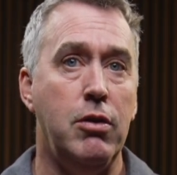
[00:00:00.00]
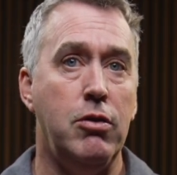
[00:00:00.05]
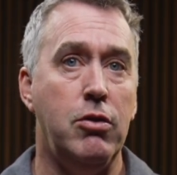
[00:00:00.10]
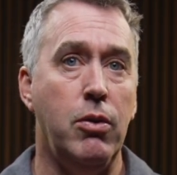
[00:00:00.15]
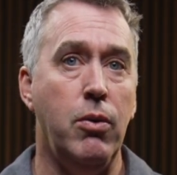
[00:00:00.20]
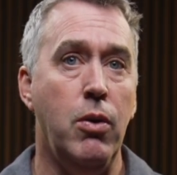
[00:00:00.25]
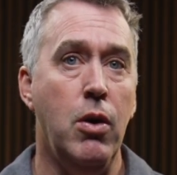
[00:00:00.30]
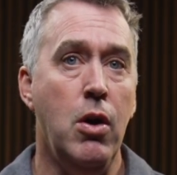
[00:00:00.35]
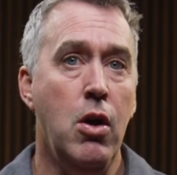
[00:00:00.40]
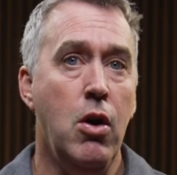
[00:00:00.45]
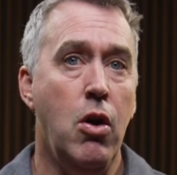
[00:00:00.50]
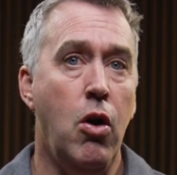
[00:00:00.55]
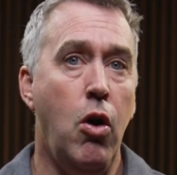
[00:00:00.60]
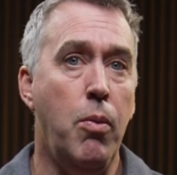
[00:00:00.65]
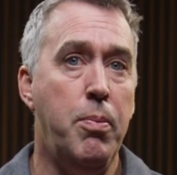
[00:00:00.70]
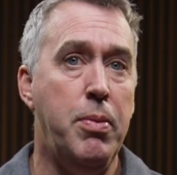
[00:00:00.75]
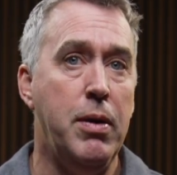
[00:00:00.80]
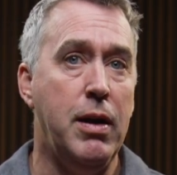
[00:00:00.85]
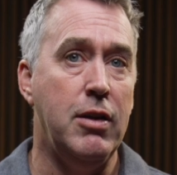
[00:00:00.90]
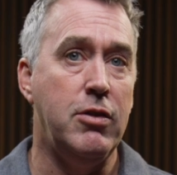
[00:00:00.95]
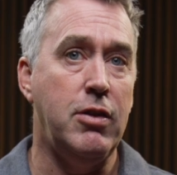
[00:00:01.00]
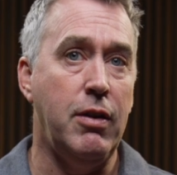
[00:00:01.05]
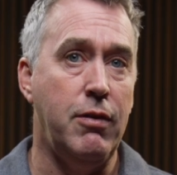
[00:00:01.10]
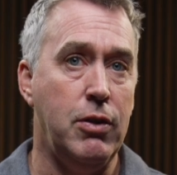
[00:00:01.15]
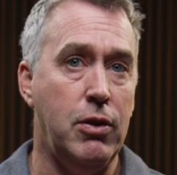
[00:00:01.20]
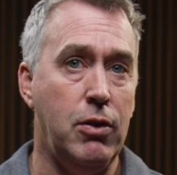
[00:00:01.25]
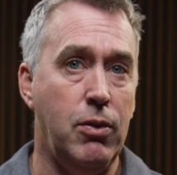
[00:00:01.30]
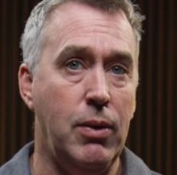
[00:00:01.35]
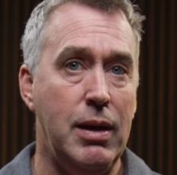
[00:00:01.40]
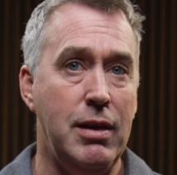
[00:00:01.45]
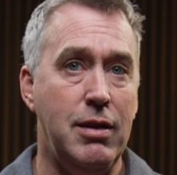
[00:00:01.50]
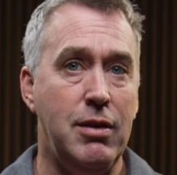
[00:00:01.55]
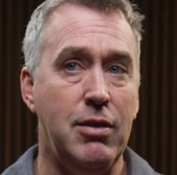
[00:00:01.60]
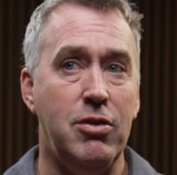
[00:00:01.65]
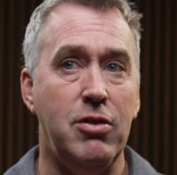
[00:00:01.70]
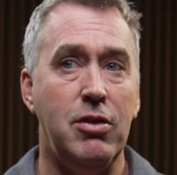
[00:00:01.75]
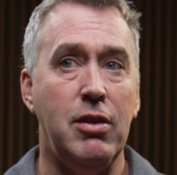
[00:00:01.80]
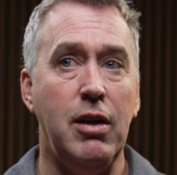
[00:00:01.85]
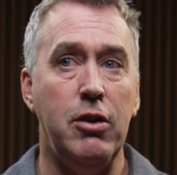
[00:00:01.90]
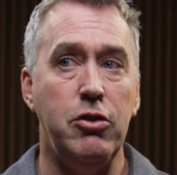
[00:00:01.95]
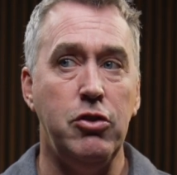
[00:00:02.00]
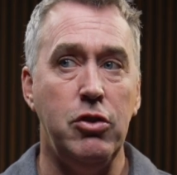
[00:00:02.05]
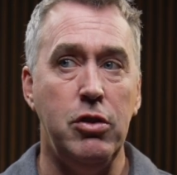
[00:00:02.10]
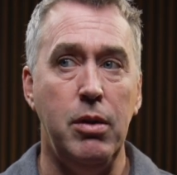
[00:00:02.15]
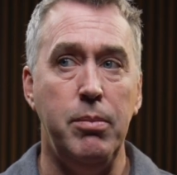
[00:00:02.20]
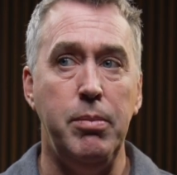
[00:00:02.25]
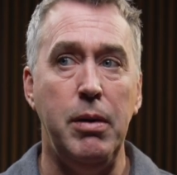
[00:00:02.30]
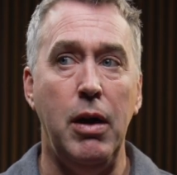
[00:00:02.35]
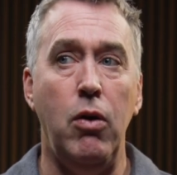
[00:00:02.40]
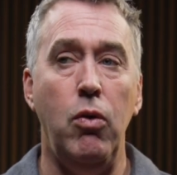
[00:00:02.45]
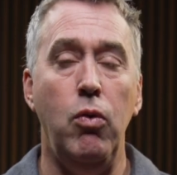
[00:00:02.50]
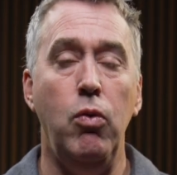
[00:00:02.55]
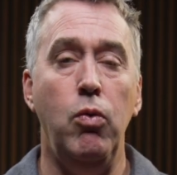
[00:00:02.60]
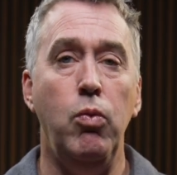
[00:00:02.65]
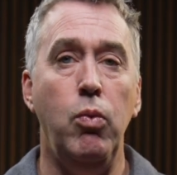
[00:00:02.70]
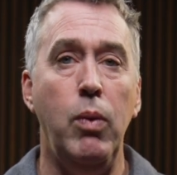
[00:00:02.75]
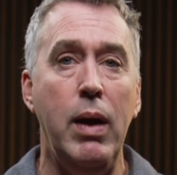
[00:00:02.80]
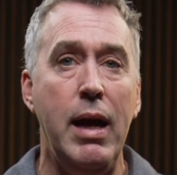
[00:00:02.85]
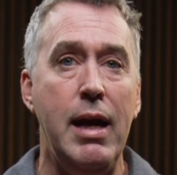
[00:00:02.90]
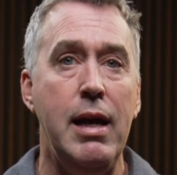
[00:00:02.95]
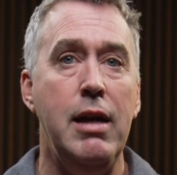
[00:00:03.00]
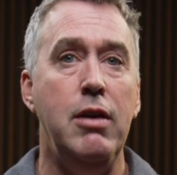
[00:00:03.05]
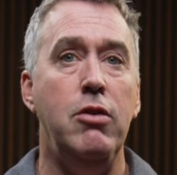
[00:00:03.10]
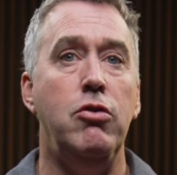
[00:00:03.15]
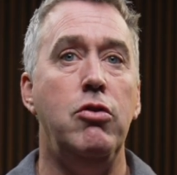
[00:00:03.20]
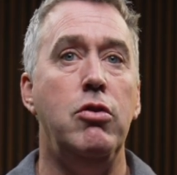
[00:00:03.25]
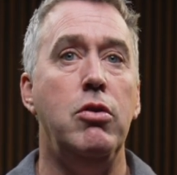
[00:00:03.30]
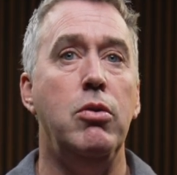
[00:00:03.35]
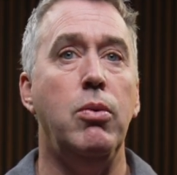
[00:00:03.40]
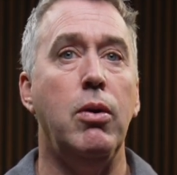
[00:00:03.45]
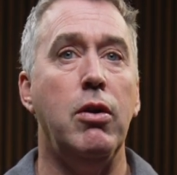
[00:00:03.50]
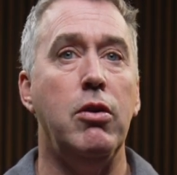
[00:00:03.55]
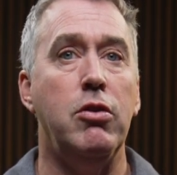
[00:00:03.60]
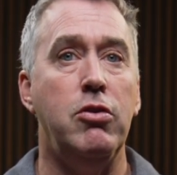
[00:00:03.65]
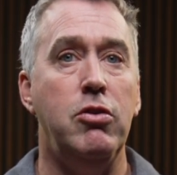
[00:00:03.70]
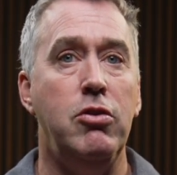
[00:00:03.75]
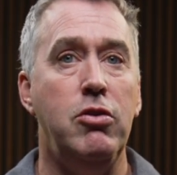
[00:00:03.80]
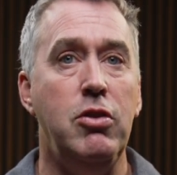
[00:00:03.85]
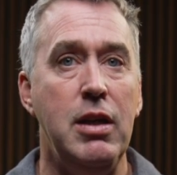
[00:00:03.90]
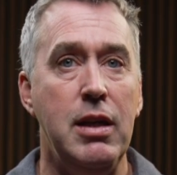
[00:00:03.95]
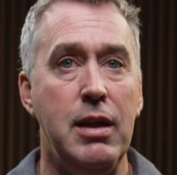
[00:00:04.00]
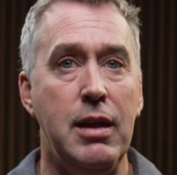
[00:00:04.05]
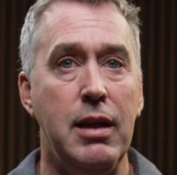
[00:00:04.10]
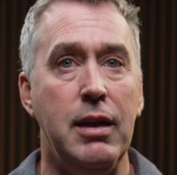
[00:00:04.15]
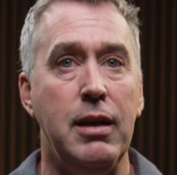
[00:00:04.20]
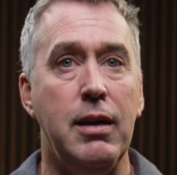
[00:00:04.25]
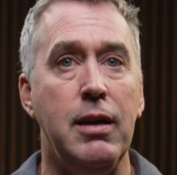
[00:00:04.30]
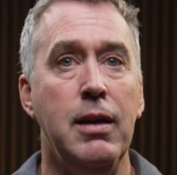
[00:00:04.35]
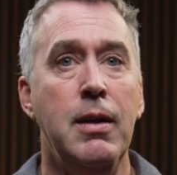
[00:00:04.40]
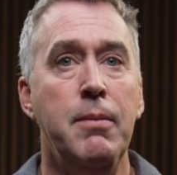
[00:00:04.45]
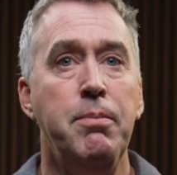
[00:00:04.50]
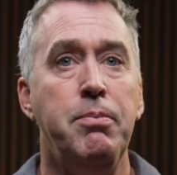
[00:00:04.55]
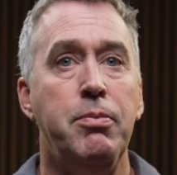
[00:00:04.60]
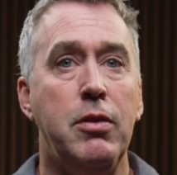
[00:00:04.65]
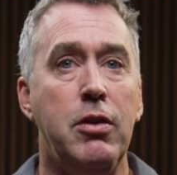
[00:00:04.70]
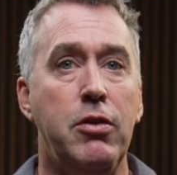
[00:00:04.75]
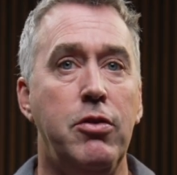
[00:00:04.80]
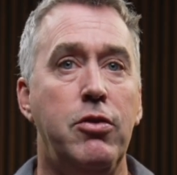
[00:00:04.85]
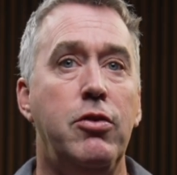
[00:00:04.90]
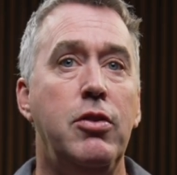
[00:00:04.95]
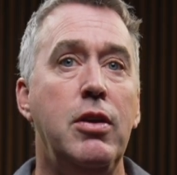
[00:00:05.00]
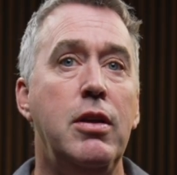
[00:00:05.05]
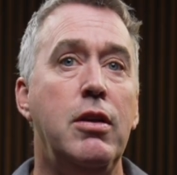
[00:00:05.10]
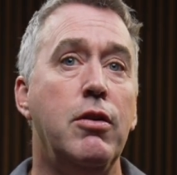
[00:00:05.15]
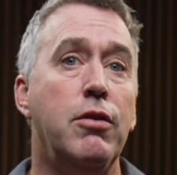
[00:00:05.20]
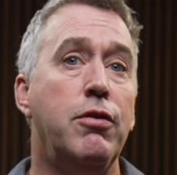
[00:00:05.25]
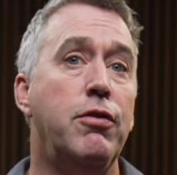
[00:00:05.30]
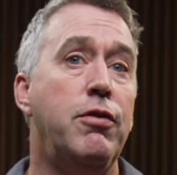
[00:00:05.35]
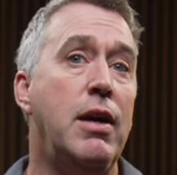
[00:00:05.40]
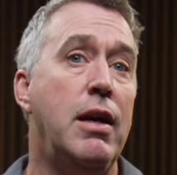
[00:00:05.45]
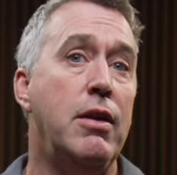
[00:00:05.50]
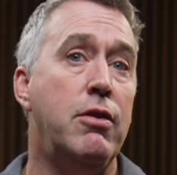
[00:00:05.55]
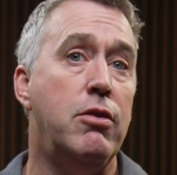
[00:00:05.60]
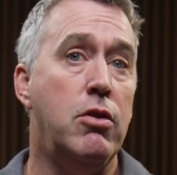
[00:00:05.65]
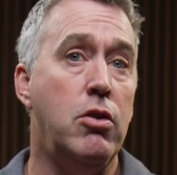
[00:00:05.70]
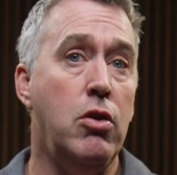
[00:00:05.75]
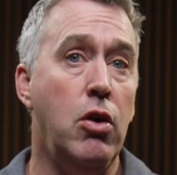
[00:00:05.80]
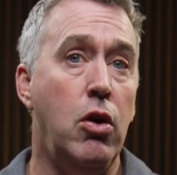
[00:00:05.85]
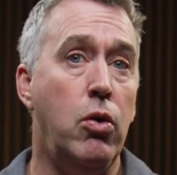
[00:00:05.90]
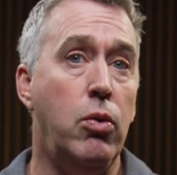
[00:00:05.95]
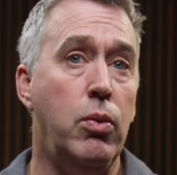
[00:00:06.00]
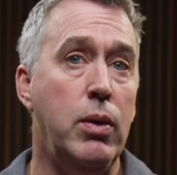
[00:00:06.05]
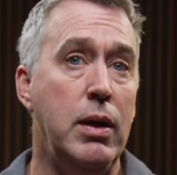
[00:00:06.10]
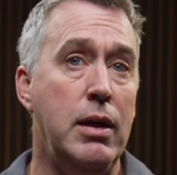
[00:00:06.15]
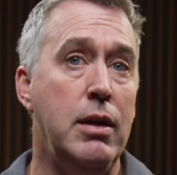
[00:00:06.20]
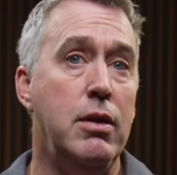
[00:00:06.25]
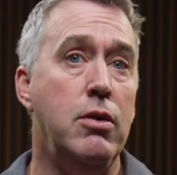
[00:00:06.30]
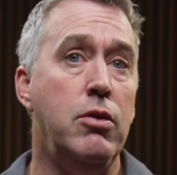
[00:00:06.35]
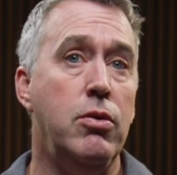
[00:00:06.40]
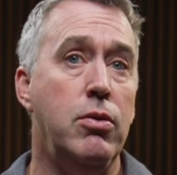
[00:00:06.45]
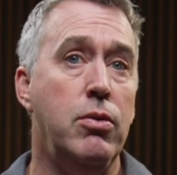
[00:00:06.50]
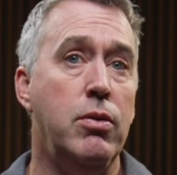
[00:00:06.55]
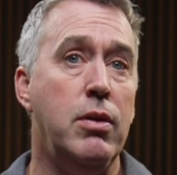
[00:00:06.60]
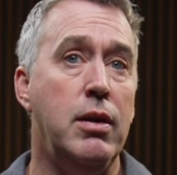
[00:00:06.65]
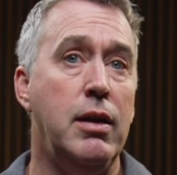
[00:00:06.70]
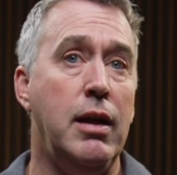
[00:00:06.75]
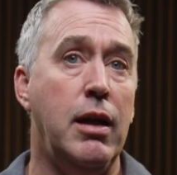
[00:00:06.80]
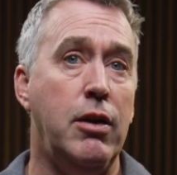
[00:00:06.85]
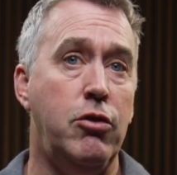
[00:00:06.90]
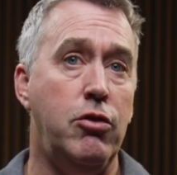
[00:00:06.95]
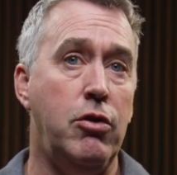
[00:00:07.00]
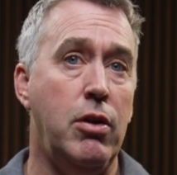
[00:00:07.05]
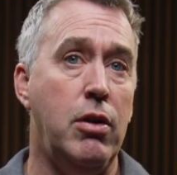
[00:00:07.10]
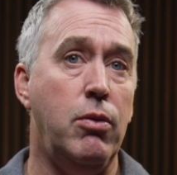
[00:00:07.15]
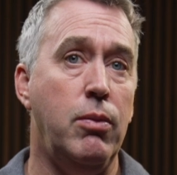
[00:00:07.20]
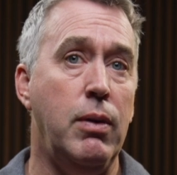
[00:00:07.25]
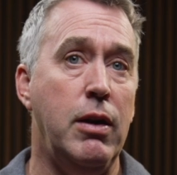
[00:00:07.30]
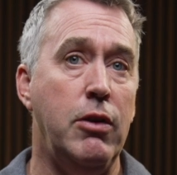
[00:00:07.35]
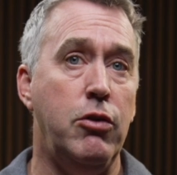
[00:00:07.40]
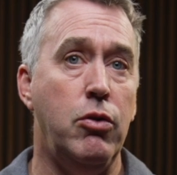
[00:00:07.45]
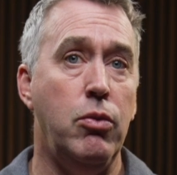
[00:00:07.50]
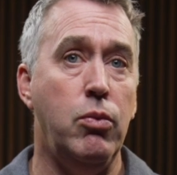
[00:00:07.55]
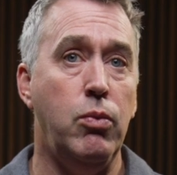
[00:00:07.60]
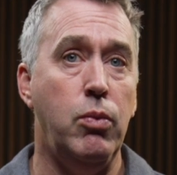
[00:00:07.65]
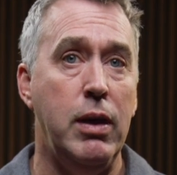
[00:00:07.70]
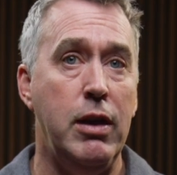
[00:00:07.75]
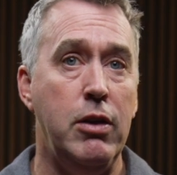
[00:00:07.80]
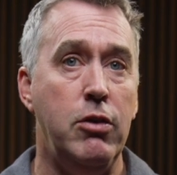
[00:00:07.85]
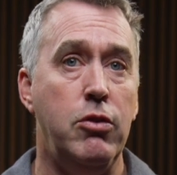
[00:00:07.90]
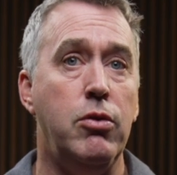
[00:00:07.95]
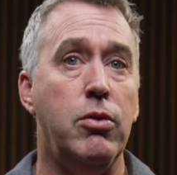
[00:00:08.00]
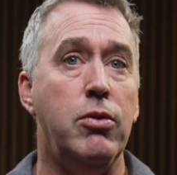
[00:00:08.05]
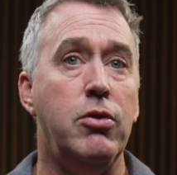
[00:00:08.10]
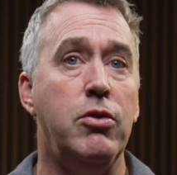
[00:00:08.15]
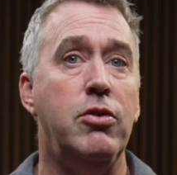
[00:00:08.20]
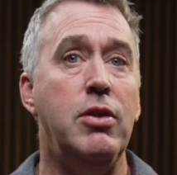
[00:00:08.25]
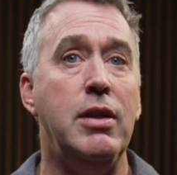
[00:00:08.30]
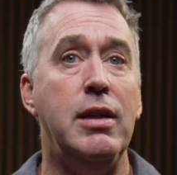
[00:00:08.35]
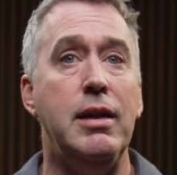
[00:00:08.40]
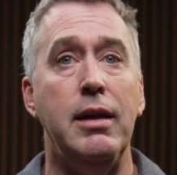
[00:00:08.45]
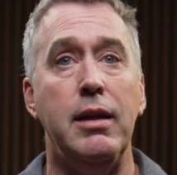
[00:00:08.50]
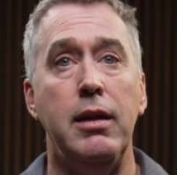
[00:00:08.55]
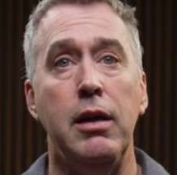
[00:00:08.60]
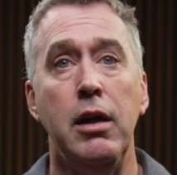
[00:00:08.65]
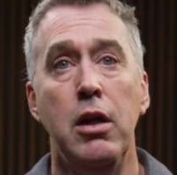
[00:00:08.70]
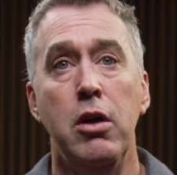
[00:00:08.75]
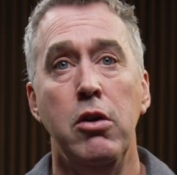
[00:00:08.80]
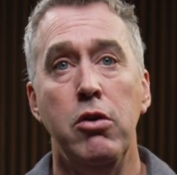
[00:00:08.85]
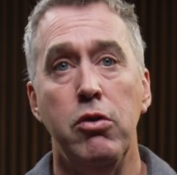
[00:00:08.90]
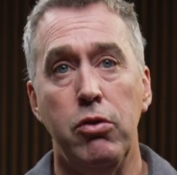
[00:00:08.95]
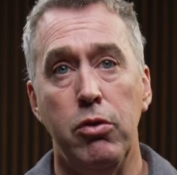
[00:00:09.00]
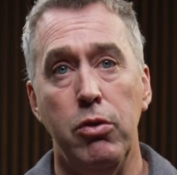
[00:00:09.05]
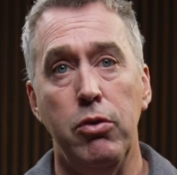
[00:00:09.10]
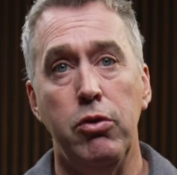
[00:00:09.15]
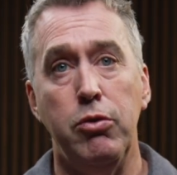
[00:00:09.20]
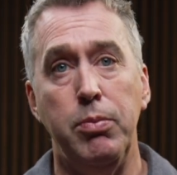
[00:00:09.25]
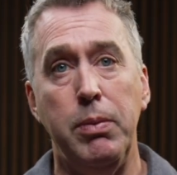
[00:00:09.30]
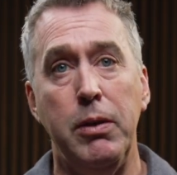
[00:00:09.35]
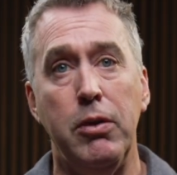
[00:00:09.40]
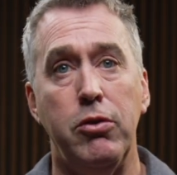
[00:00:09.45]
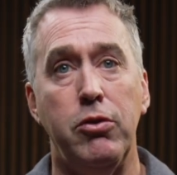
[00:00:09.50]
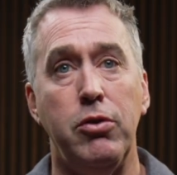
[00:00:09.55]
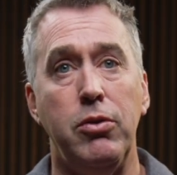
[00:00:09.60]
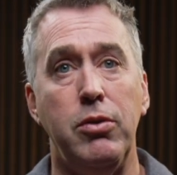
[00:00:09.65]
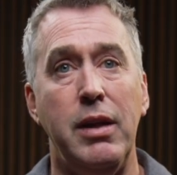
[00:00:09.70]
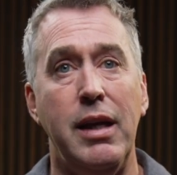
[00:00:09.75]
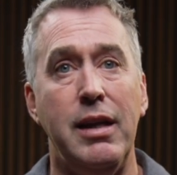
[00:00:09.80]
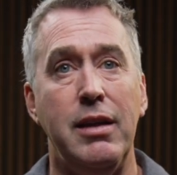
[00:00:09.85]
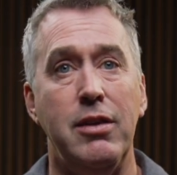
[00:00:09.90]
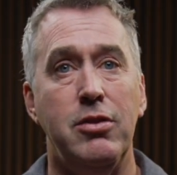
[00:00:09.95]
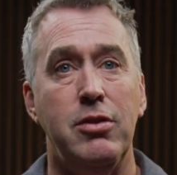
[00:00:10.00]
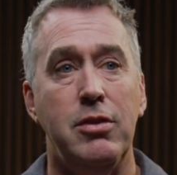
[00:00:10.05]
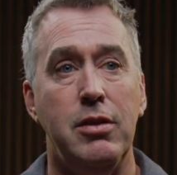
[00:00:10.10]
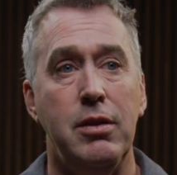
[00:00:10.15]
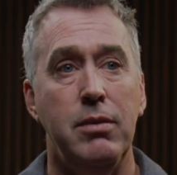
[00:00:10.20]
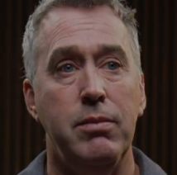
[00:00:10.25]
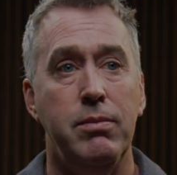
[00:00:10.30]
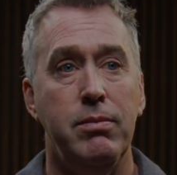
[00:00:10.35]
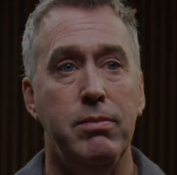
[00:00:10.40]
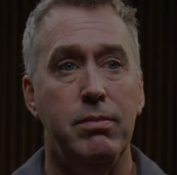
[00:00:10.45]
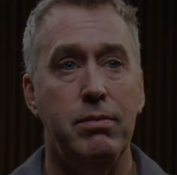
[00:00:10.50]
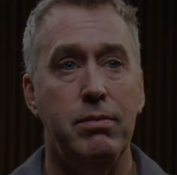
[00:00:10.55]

And so, hope you guys have a great discussion about ways you are seeking to see your faith go into the next generation, ways you're seeking true spiritual legacy.